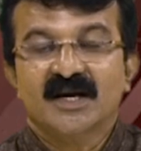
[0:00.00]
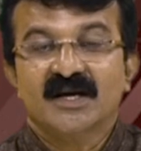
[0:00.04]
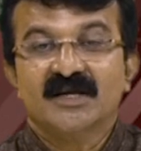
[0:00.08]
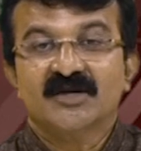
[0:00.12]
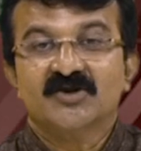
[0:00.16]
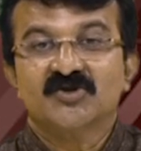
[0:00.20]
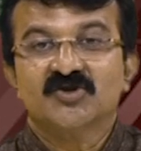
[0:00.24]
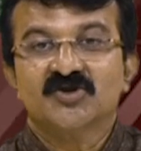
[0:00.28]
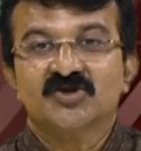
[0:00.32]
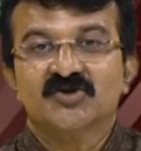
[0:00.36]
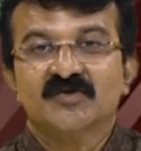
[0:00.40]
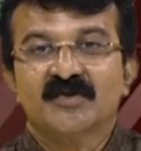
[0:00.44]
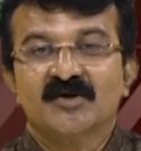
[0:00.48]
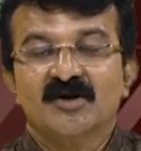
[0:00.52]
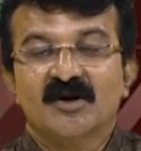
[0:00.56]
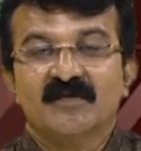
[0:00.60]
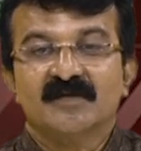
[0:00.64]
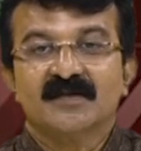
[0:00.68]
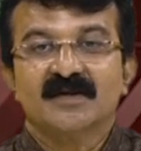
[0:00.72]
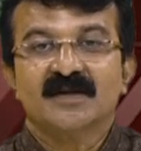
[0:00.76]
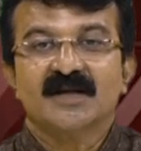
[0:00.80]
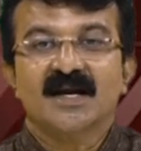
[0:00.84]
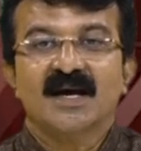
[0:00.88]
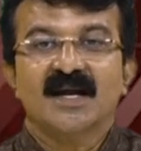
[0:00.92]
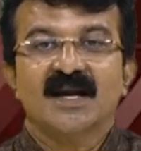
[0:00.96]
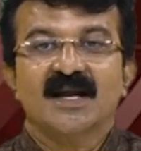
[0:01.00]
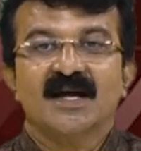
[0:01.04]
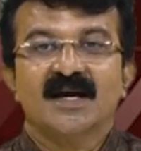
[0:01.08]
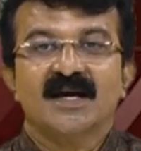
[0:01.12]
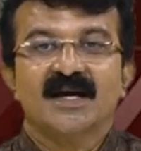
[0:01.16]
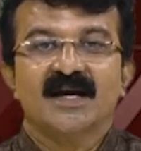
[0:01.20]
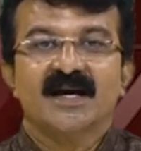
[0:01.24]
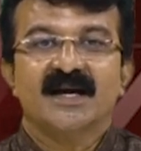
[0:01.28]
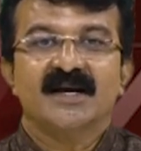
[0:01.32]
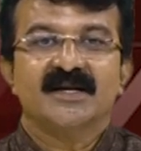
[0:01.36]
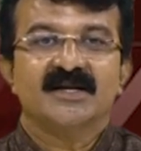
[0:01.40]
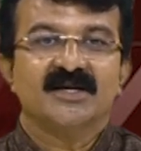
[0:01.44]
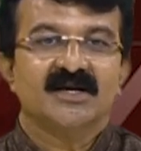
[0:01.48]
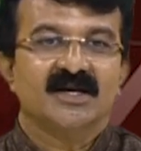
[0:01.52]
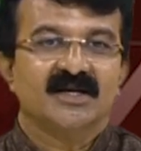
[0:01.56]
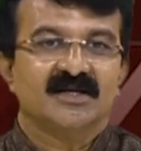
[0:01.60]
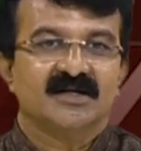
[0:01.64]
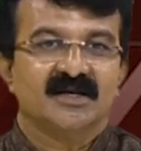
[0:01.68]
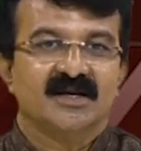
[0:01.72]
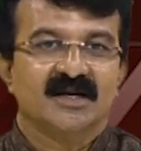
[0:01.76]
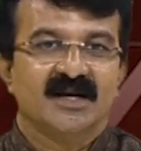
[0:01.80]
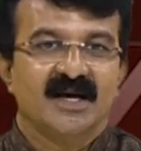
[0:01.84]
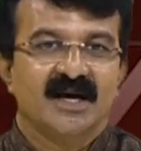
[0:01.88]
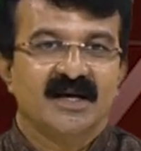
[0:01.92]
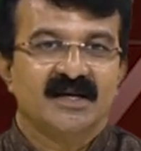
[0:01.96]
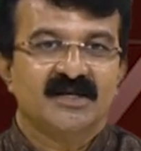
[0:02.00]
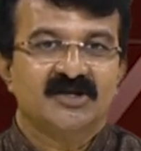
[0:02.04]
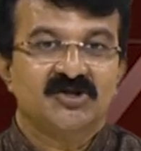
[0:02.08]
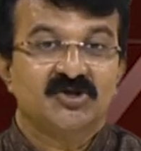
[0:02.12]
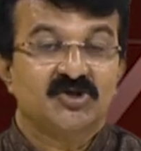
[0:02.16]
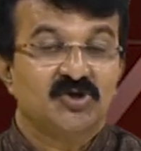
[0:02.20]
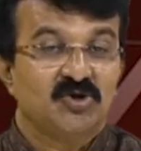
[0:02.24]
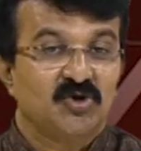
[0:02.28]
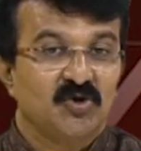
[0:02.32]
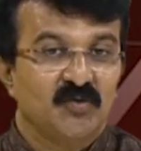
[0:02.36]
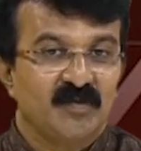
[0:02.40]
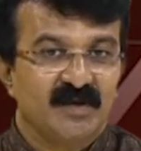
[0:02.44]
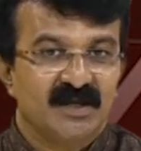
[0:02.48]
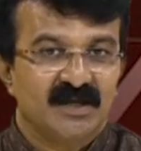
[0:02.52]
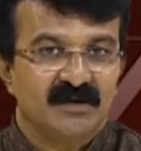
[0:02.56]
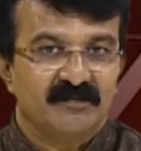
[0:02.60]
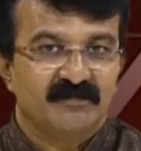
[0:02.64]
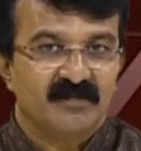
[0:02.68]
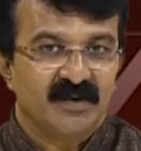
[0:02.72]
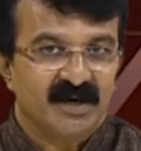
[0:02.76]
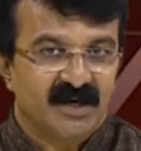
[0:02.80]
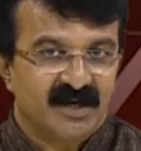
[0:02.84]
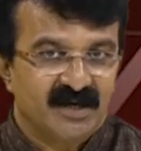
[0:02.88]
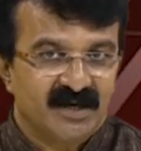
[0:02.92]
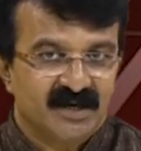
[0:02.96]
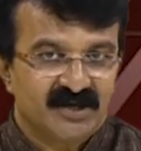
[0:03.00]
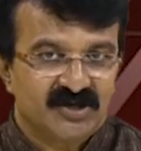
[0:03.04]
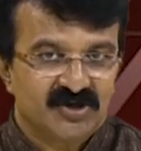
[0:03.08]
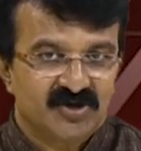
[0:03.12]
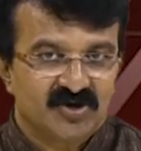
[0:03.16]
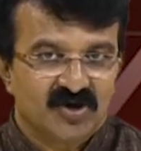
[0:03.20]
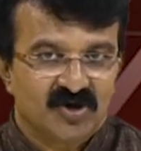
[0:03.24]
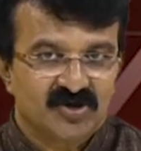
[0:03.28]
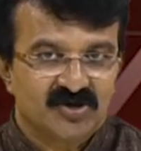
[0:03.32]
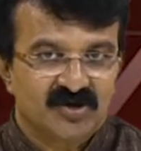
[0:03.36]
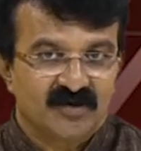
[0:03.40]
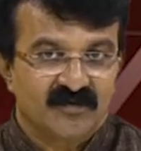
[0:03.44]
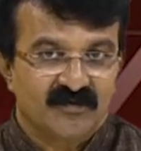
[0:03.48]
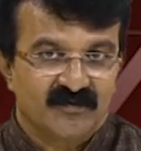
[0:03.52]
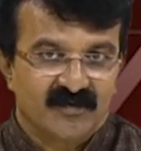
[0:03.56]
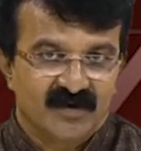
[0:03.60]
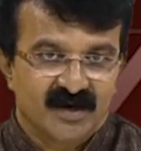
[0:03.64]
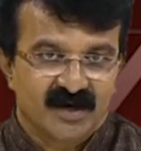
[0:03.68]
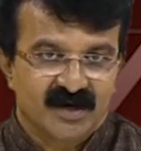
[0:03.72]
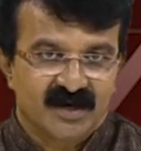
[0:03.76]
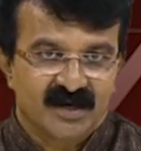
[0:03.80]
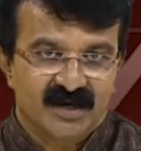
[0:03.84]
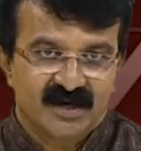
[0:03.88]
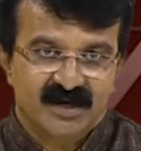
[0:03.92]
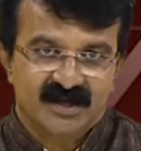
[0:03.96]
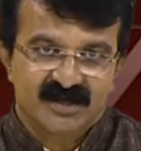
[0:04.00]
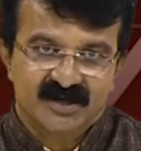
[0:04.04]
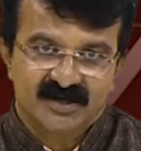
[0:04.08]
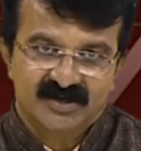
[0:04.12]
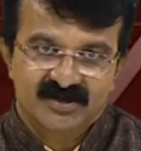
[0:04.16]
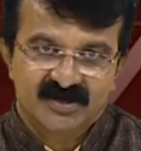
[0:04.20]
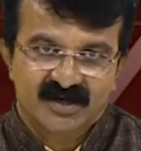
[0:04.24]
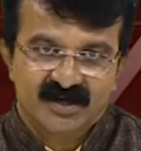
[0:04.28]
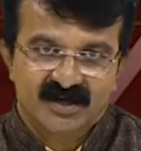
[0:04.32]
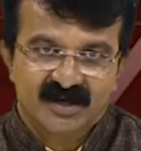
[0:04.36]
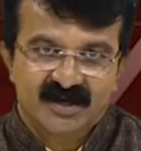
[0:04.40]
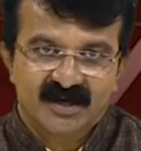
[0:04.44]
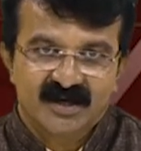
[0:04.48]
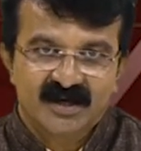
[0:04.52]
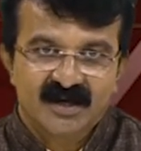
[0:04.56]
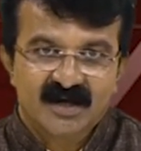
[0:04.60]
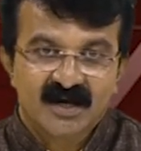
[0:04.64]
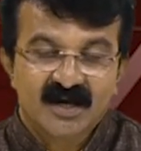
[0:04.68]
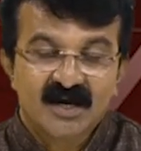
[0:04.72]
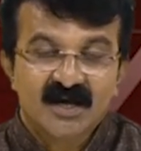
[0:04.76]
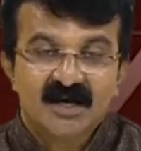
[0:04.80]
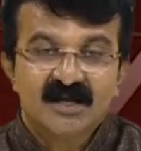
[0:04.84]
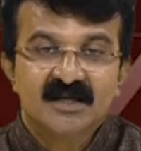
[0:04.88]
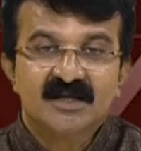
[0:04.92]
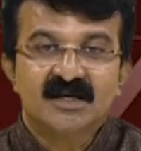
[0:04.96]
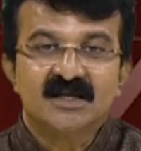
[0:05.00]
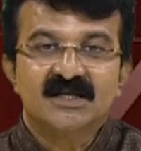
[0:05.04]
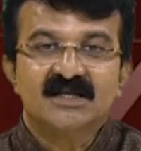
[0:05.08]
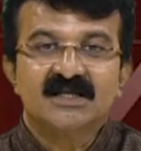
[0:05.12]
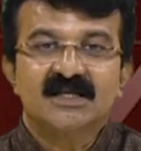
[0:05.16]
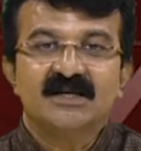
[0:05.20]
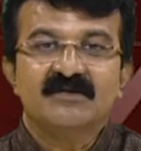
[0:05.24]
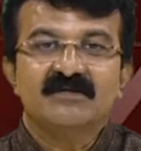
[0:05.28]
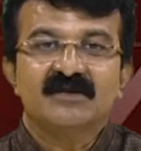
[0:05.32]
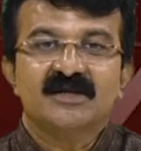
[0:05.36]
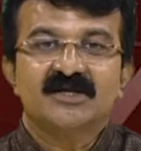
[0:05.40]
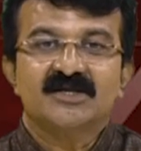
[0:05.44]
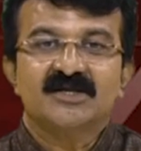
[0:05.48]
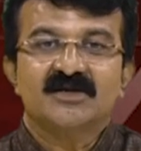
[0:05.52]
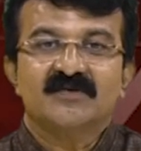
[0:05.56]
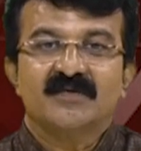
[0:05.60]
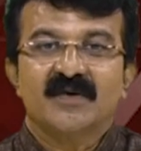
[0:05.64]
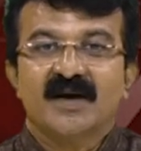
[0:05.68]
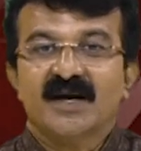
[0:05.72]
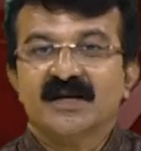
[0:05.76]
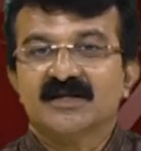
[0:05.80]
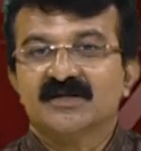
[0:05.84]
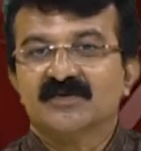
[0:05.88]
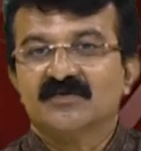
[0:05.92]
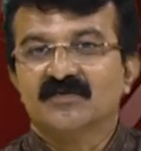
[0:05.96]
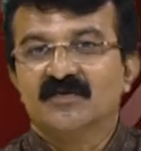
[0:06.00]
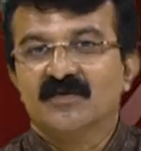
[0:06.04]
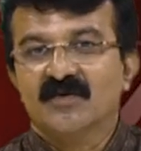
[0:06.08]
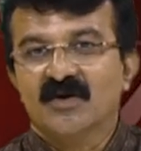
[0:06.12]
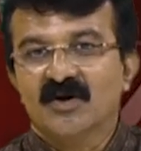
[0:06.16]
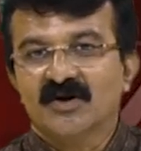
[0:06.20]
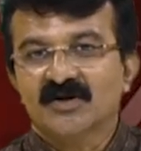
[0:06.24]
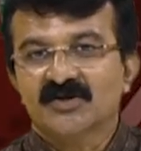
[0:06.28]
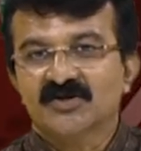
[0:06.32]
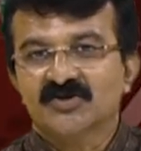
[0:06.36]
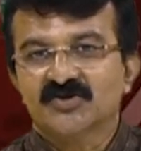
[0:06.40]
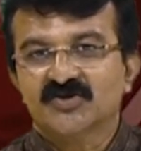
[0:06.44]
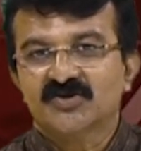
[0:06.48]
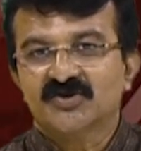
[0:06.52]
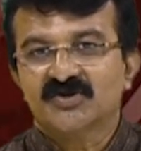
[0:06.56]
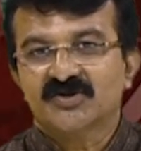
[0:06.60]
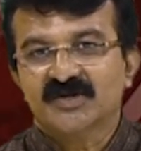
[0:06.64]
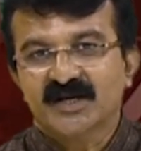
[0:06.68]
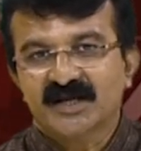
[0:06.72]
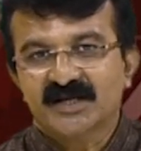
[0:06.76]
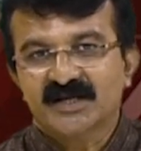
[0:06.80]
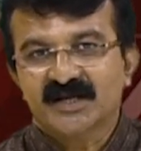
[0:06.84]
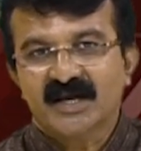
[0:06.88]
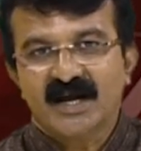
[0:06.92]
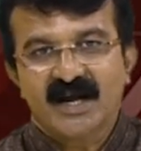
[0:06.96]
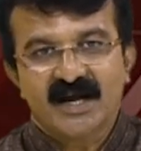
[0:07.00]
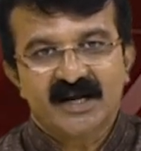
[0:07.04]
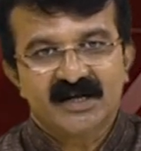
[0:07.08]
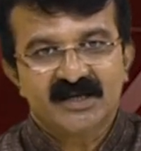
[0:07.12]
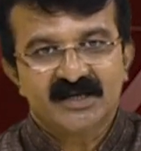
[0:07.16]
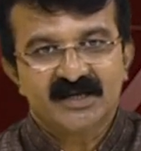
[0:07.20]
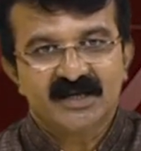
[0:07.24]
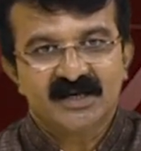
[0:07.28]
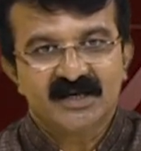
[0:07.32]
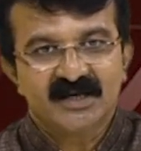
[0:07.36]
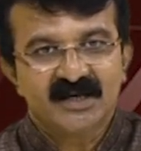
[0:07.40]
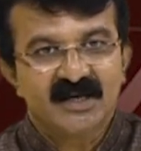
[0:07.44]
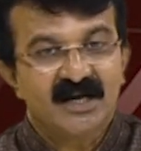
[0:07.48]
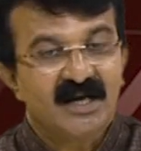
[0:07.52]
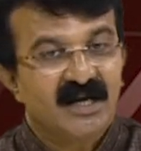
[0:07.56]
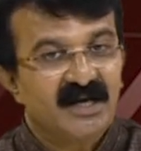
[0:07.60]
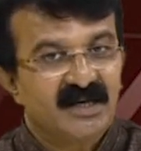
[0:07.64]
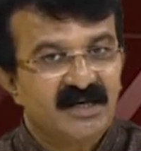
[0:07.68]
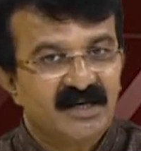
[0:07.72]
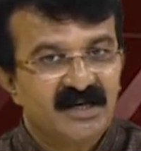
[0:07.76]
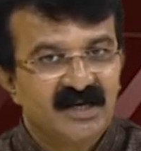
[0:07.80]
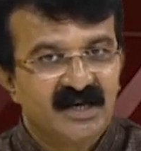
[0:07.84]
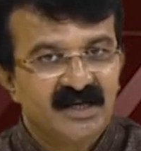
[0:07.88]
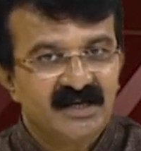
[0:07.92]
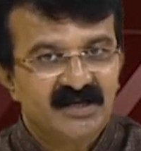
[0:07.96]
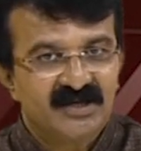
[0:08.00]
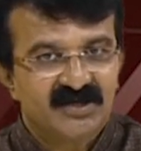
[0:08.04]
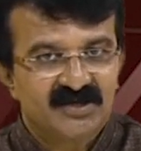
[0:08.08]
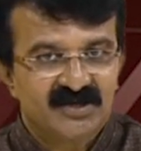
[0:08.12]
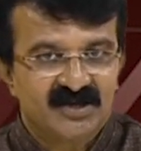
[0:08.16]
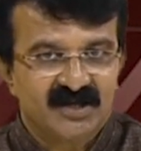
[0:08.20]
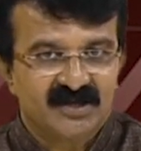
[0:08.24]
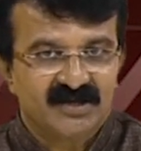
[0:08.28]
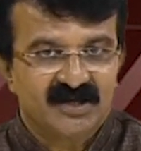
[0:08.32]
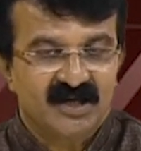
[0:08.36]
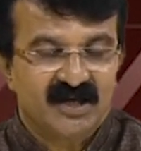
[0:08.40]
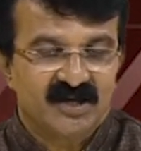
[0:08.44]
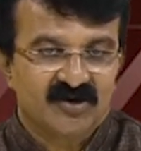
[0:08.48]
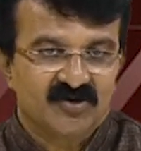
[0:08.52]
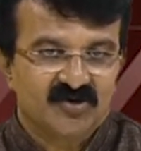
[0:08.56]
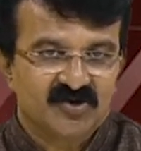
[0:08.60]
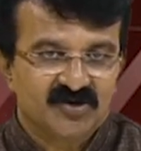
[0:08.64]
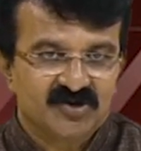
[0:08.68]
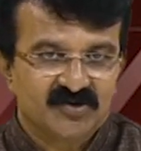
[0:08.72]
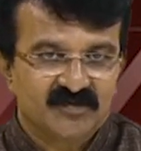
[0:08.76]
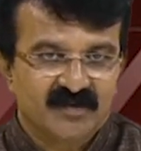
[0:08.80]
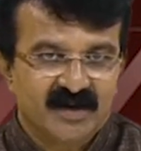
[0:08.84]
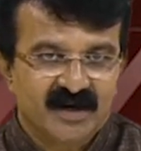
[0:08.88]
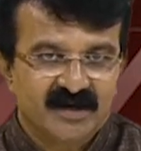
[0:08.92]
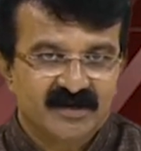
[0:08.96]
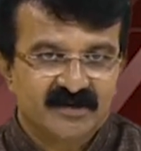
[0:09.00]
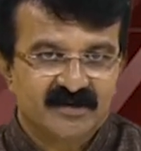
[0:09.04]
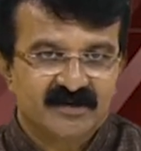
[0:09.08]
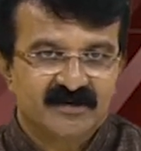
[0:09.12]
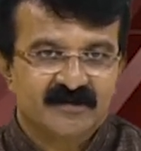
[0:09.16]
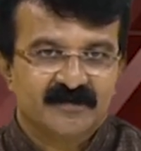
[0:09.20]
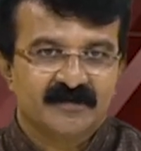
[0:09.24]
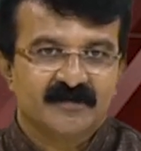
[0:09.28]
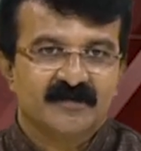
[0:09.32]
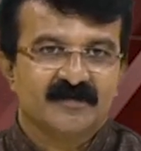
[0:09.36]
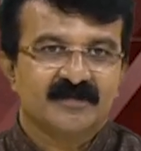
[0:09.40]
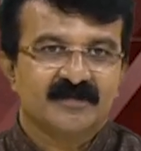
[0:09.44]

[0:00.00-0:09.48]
the encroachment of Nala and gutter lines to be the biggest cause of flood in the city. The Civic Chief has warned to strict action against such encroachments.